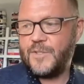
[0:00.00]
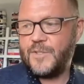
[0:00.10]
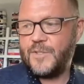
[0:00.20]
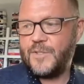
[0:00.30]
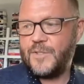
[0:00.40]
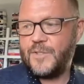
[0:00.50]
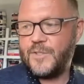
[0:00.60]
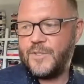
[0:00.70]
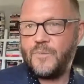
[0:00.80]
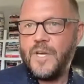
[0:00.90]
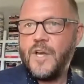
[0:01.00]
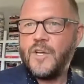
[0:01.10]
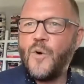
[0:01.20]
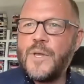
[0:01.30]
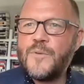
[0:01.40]
So I'm just going to start
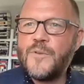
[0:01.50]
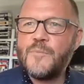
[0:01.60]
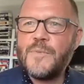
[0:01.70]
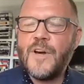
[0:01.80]
going through them.